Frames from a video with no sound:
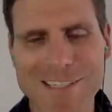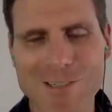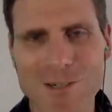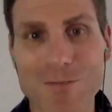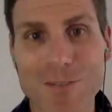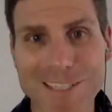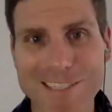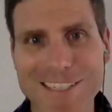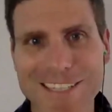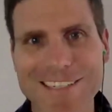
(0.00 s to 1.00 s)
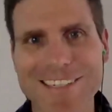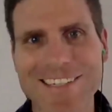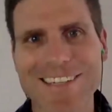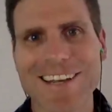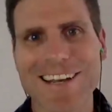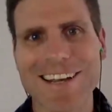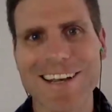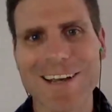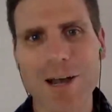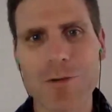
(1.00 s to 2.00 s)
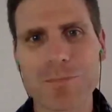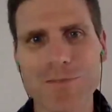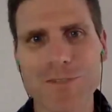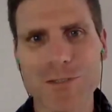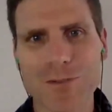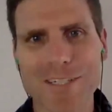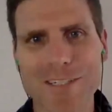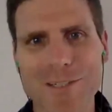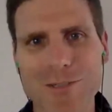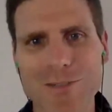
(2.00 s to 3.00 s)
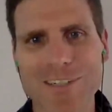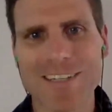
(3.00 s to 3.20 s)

So if you're listening in, I hope you've enjoyed it too.